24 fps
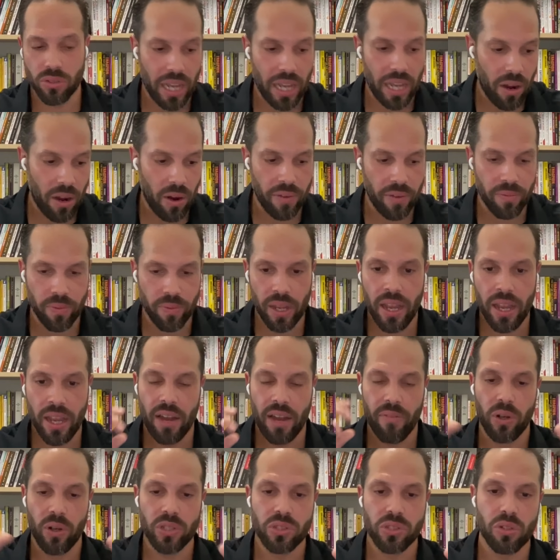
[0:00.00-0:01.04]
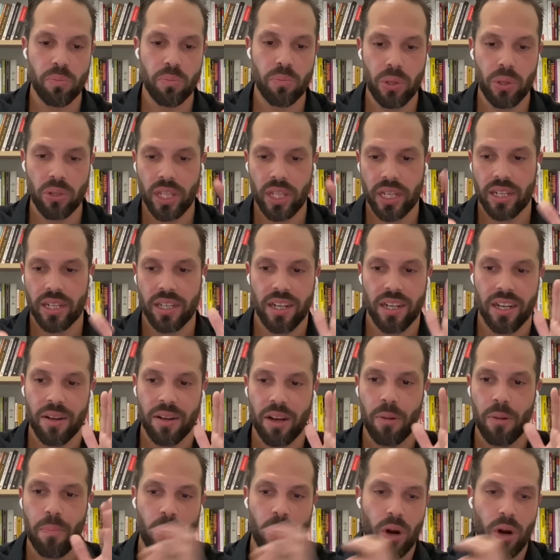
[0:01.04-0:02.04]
now I've also built like a